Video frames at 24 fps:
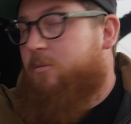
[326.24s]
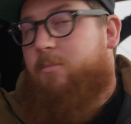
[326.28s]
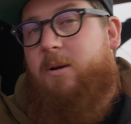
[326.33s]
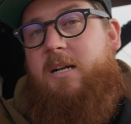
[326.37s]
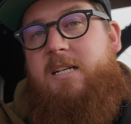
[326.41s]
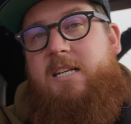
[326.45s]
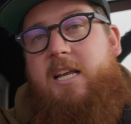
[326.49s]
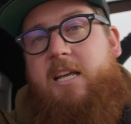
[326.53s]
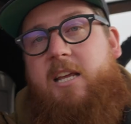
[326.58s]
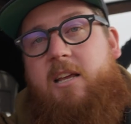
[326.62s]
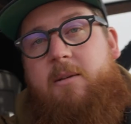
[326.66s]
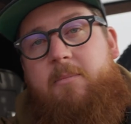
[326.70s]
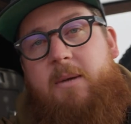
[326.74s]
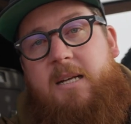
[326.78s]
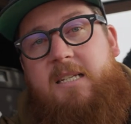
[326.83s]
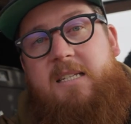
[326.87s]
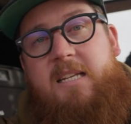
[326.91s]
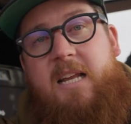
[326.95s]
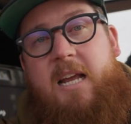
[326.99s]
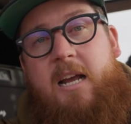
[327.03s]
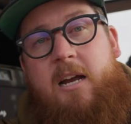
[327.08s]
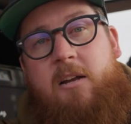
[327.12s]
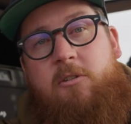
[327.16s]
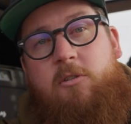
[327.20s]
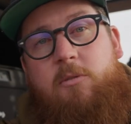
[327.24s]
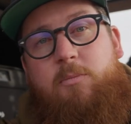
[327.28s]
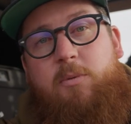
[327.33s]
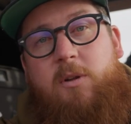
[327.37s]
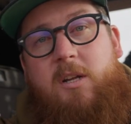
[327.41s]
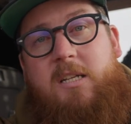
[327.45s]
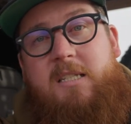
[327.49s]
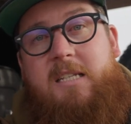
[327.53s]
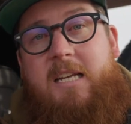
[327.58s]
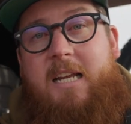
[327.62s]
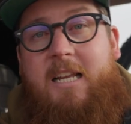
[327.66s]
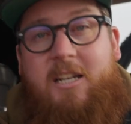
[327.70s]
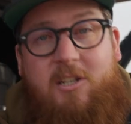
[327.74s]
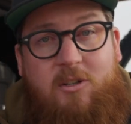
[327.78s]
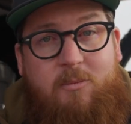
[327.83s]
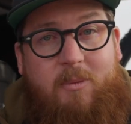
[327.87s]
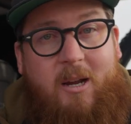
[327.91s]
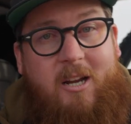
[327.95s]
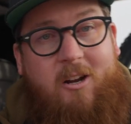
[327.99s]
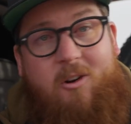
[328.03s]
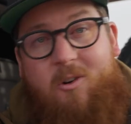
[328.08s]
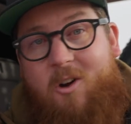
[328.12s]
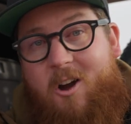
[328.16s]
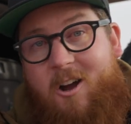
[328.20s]
by taking my C800 Plus into
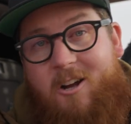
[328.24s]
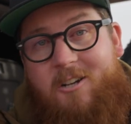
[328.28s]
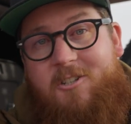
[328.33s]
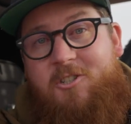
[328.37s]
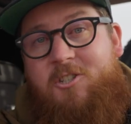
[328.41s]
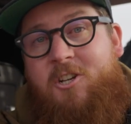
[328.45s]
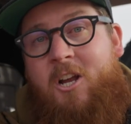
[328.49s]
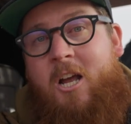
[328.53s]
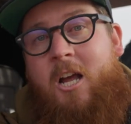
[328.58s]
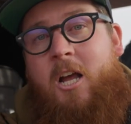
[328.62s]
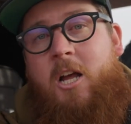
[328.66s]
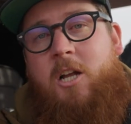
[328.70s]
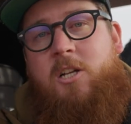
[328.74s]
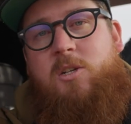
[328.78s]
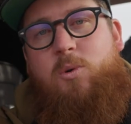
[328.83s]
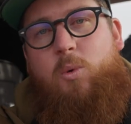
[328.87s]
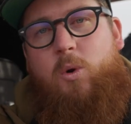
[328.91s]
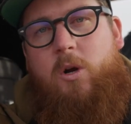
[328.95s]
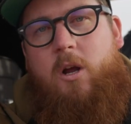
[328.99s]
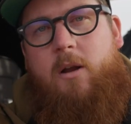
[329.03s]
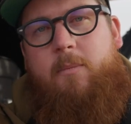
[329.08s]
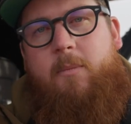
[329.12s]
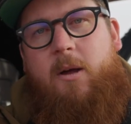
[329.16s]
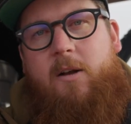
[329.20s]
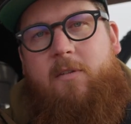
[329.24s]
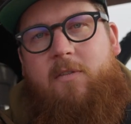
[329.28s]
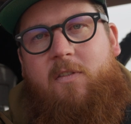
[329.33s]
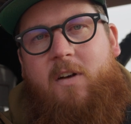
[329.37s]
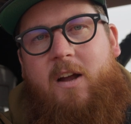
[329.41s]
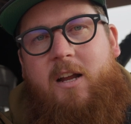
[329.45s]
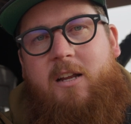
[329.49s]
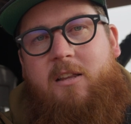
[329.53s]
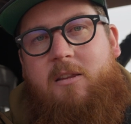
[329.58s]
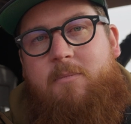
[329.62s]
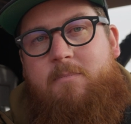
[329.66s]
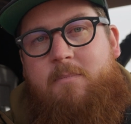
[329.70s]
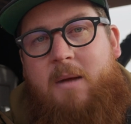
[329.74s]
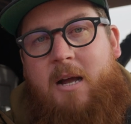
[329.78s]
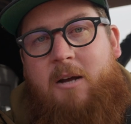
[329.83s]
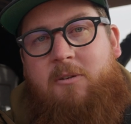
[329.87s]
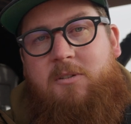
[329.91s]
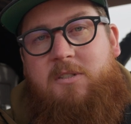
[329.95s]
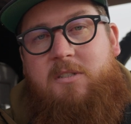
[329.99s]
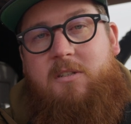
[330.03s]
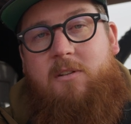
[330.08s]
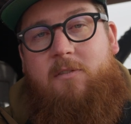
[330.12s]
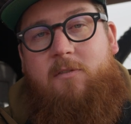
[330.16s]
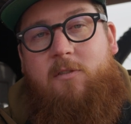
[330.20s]
my garage to work on modifying the
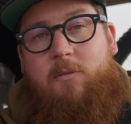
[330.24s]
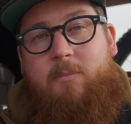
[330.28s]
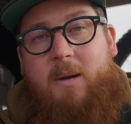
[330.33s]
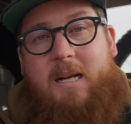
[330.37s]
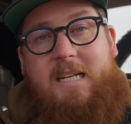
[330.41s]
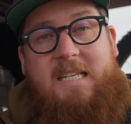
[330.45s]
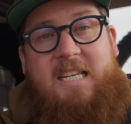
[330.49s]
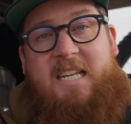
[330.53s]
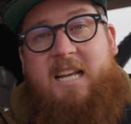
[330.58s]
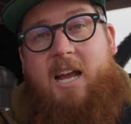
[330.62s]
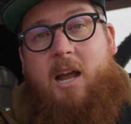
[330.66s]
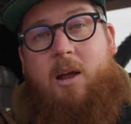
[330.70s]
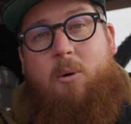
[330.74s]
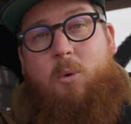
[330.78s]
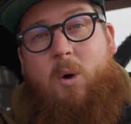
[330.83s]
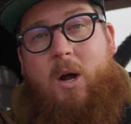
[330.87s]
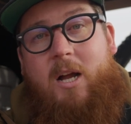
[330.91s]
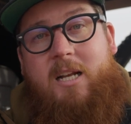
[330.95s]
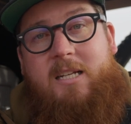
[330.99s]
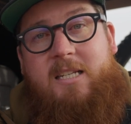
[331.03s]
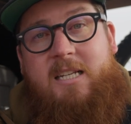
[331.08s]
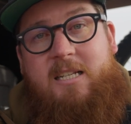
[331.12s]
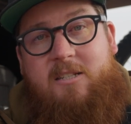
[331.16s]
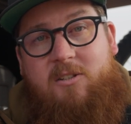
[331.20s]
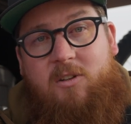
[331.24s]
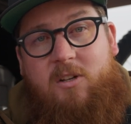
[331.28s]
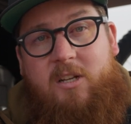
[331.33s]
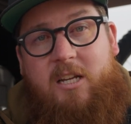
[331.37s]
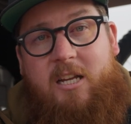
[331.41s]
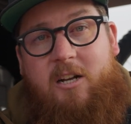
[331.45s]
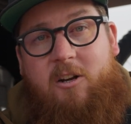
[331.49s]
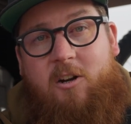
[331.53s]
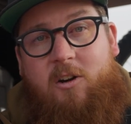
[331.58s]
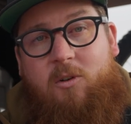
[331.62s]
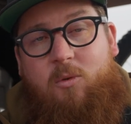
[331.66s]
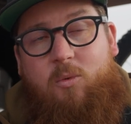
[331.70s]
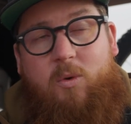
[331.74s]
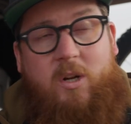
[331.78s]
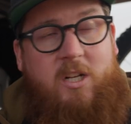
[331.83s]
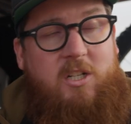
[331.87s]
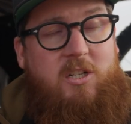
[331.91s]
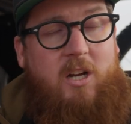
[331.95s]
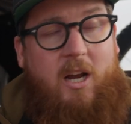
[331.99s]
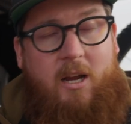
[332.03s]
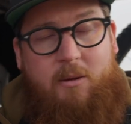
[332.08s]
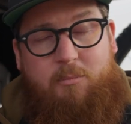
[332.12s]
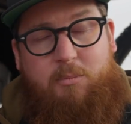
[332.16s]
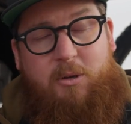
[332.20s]
mounts for my DIY diesel heater,
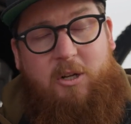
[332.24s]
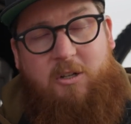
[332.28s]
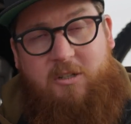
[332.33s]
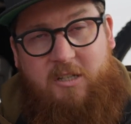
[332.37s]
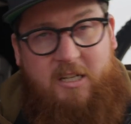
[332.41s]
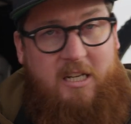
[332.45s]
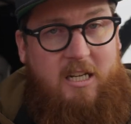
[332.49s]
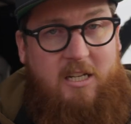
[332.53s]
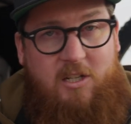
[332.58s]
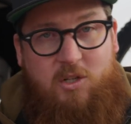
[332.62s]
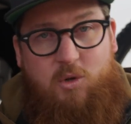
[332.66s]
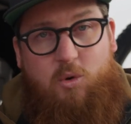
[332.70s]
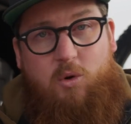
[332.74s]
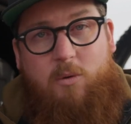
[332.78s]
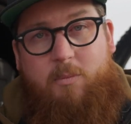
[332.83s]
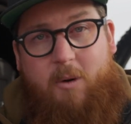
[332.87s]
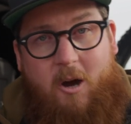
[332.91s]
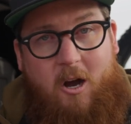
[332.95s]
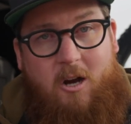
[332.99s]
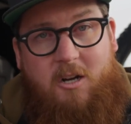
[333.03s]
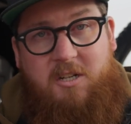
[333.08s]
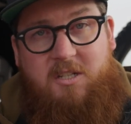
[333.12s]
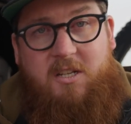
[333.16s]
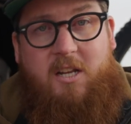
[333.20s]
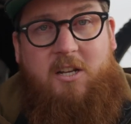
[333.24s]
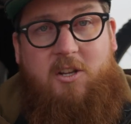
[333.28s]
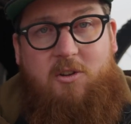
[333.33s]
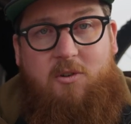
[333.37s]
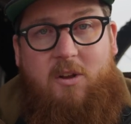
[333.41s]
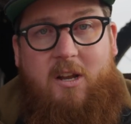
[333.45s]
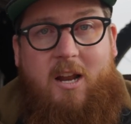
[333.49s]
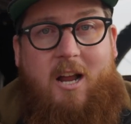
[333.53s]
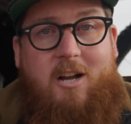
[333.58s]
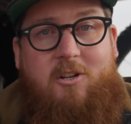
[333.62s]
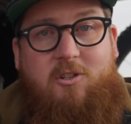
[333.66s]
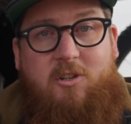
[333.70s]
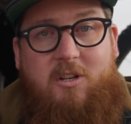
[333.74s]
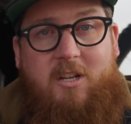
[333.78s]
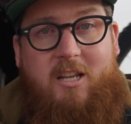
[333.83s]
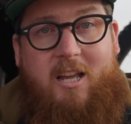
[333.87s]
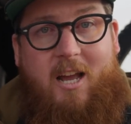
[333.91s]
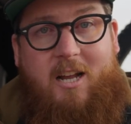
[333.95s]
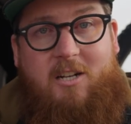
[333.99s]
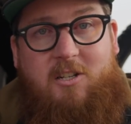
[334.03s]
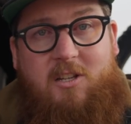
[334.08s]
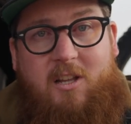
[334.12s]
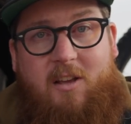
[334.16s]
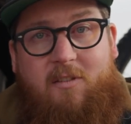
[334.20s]
which I built into a box, and you can actually
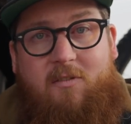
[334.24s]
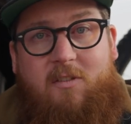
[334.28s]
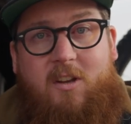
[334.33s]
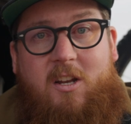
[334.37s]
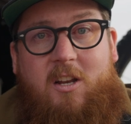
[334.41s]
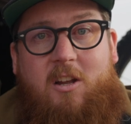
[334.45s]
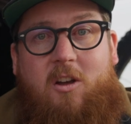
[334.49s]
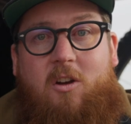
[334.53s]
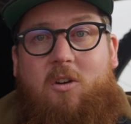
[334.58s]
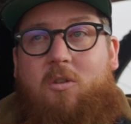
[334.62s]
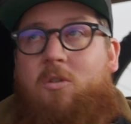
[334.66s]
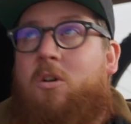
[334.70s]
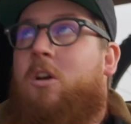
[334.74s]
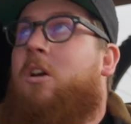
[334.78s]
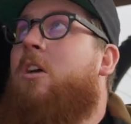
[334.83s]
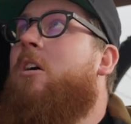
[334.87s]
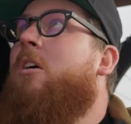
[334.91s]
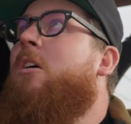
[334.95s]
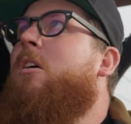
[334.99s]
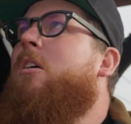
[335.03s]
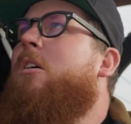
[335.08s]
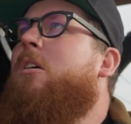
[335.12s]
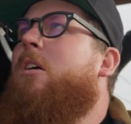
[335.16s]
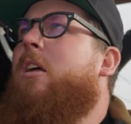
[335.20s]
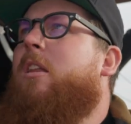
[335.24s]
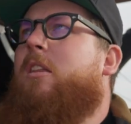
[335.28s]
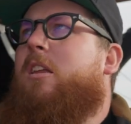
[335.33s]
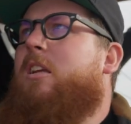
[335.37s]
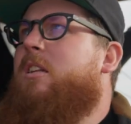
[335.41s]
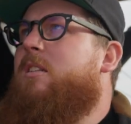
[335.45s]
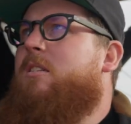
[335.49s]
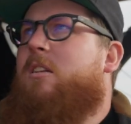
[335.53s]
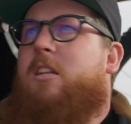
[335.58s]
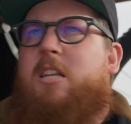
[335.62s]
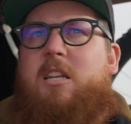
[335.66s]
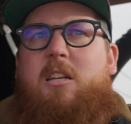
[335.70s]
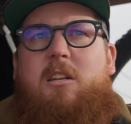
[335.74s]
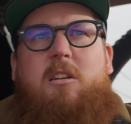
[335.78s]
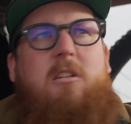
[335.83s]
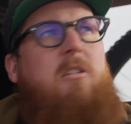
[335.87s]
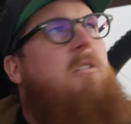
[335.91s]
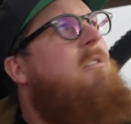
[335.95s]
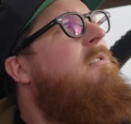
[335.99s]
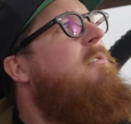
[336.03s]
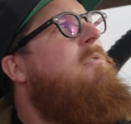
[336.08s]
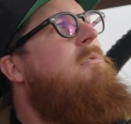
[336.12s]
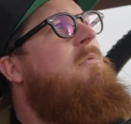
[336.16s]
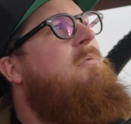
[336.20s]
catch that video. I think it's linked
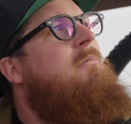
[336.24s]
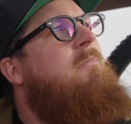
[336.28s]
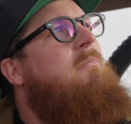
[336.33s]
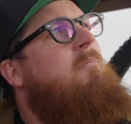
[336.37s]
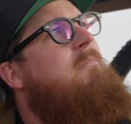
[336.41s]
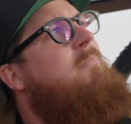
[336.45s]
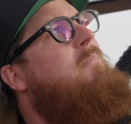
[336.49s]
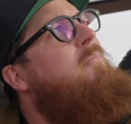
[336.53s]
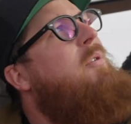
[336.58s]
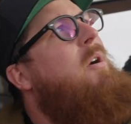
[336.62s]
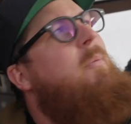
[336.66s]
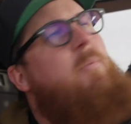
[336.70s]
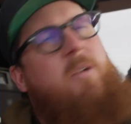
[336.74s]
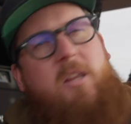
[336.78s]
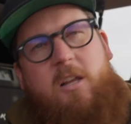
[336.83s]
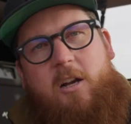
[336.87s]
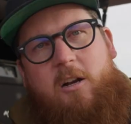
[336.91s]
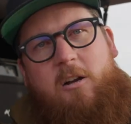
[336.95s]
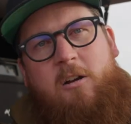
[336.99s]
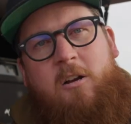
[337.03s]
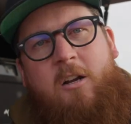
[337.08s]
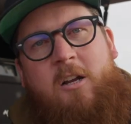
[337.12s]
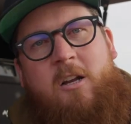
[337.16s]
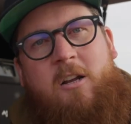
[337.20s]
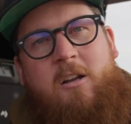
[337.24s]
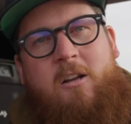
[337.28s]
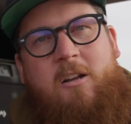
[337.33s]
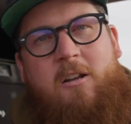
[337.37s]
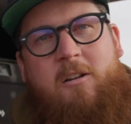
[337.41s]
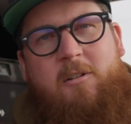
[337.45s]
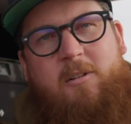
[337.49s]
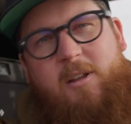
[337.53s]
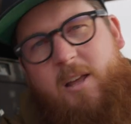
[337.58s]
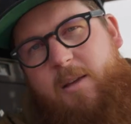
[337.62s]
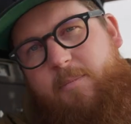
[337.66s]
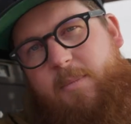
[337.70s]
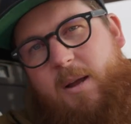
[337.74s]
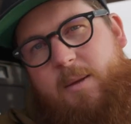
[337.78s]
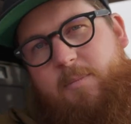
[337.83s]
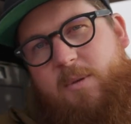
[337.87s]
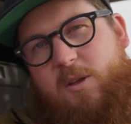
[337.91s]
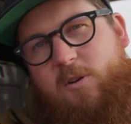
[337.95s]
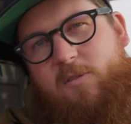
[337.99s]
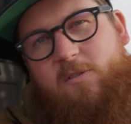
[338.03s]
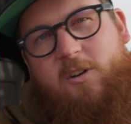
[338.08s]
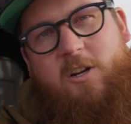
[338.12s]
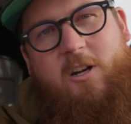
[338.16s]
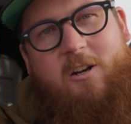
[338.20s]
probably there. It might
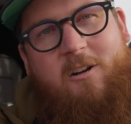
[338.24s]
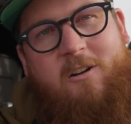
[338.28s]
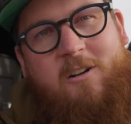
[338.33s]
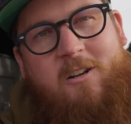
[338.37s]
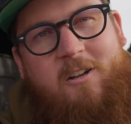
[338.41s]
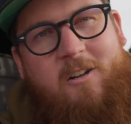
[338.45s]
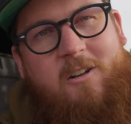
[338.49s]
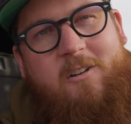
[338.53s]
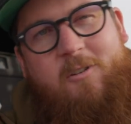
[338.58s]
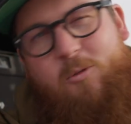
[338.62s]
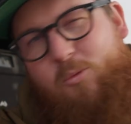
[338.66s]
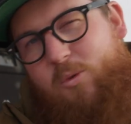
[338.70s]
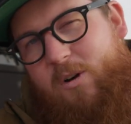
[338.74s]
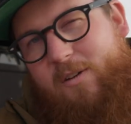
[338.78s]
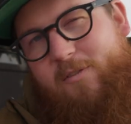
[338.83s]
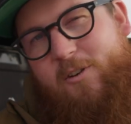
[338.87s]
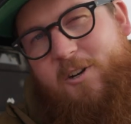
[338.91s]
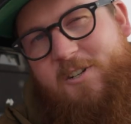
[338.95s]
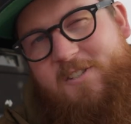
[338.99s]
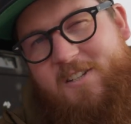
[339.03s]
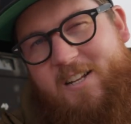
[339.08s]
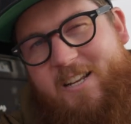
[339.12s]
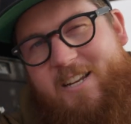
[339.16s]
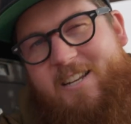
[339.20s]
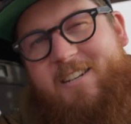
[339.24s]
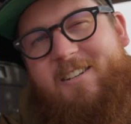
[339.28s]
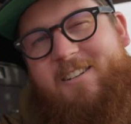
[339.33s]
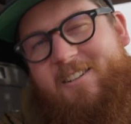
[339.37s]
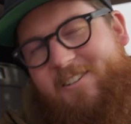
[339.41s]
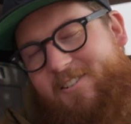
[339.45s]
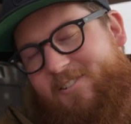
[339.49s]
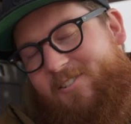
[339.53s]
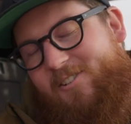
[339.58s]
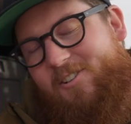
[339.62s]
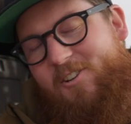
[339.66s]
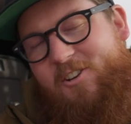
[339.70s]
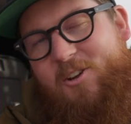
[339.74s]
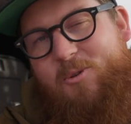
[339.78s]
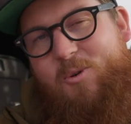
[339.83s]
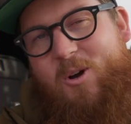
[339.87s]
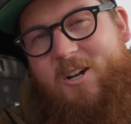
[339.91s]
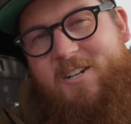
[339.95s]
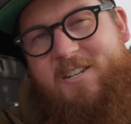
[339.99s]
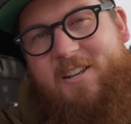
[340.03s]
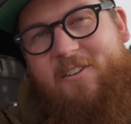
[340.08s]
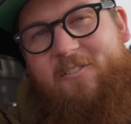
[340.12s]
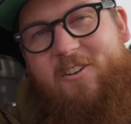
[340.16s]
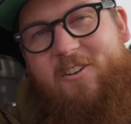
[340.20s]
be over here. Wherever it's linked, you can watch that